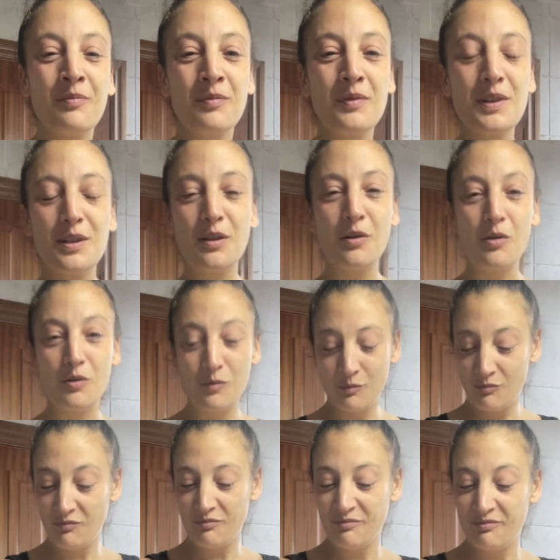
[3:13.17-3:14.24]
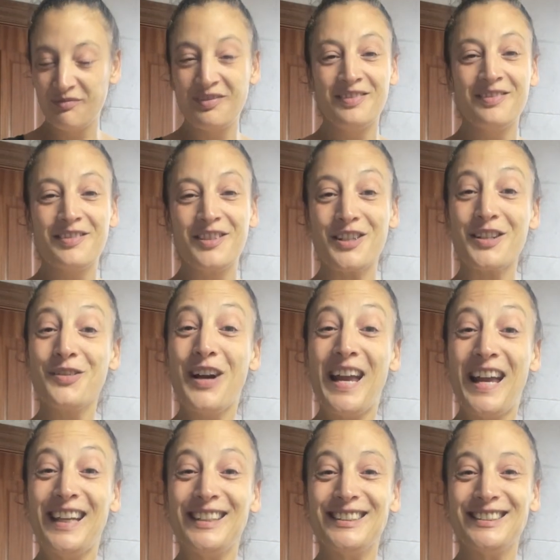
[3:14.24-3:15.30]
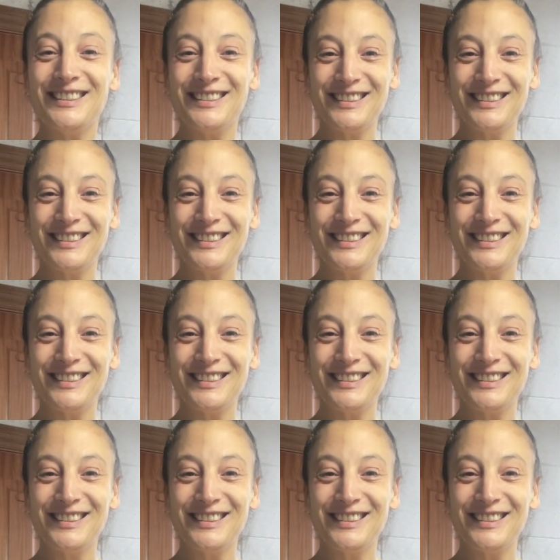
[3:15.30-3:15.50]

So just wait.